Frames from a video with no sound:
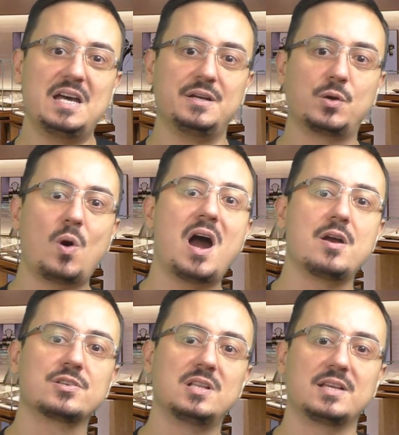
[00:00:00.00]

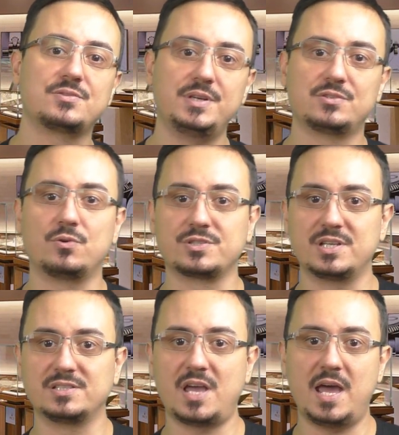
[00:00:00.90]
requires less
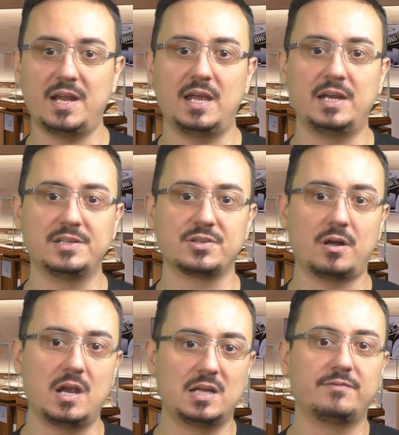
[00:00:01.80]
resources, and it is
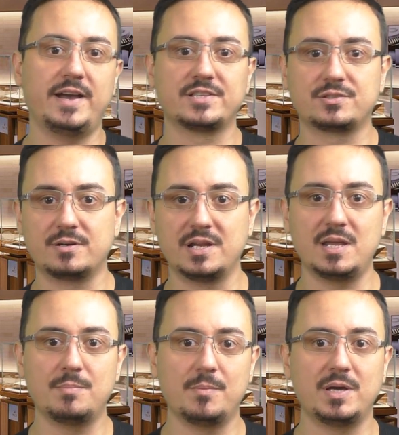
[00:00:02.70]
a lot faster than
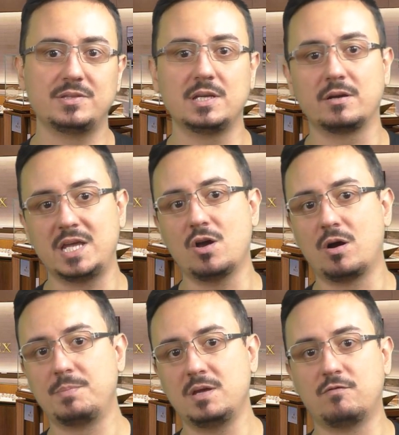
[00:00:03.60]
implementing an
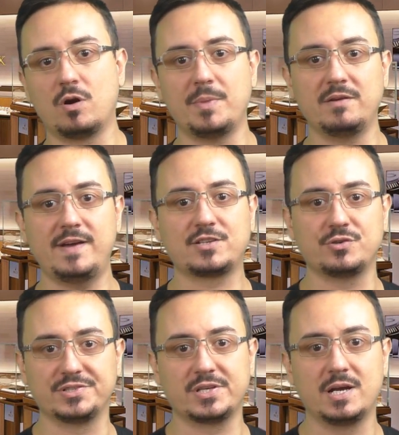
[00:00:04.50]
ERP for a
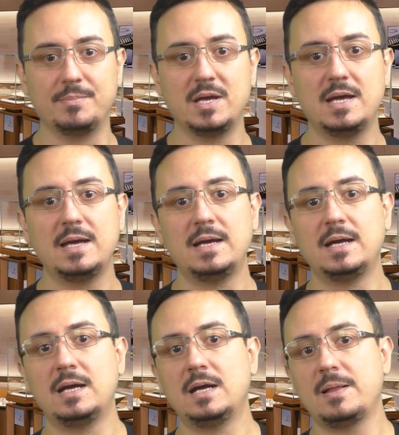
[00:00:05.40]
manufacturing setup.
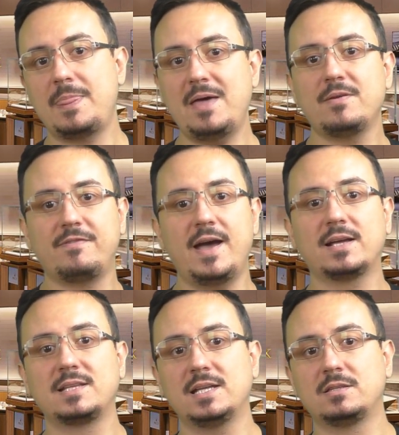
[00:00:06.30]
Then the
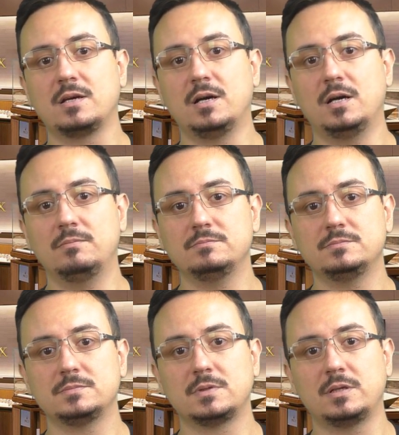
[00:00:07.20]
fact that
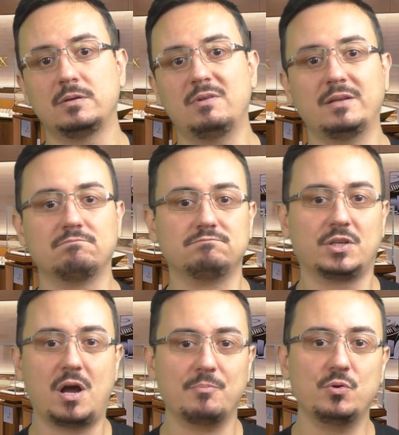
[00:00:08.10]
when
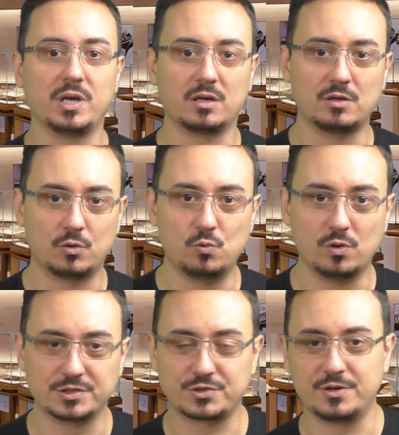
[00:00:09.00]
I'm doing a
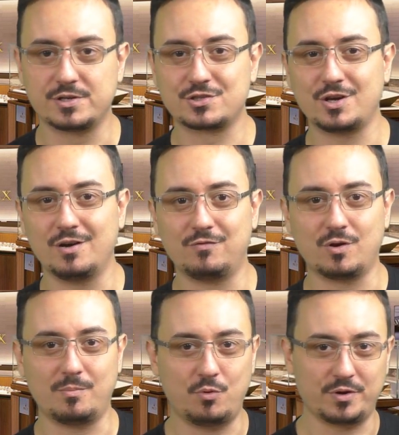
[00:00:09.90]
Google search
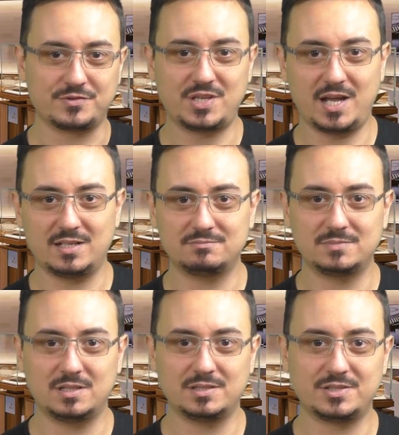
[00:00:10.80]
for a
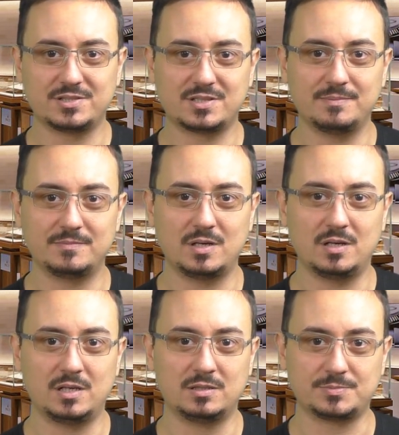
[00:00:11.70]
point-of-sale
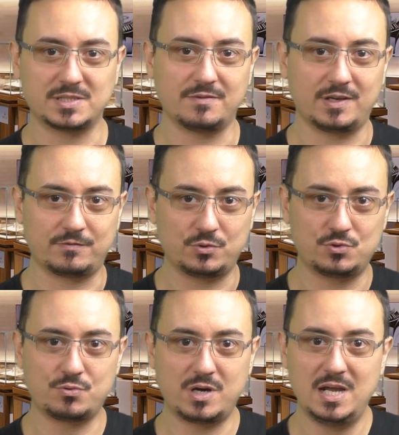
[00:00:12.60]
system specific to
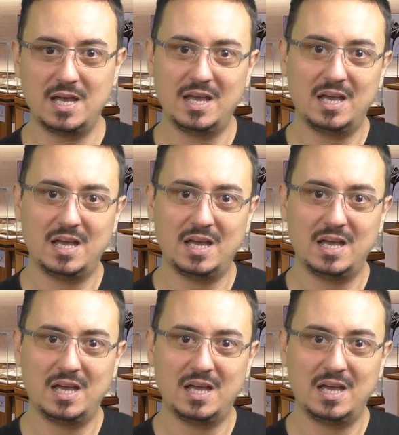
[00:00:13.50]
jewelry,